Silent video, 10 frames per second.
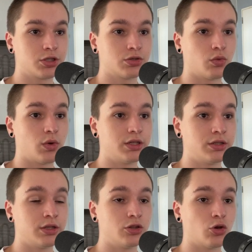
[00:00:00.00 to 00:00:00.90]
So one
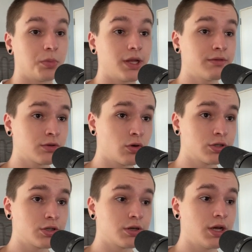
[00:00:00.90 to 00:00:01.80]
in the top left
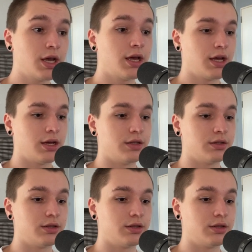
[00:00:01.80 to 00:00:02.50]
corner and